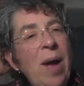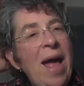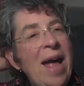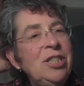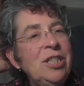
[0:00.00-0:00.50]
Really, so
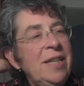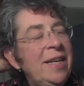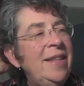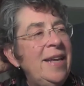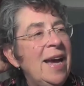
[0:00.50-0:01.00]
actually, really
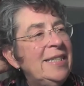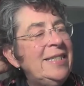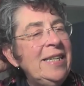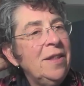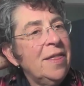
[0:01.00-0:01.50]
have to be
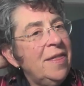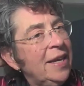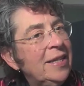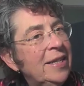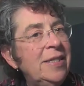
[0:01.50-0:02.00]
careful to
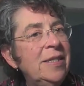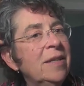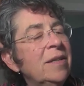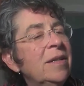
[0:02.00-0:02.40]
leave, is,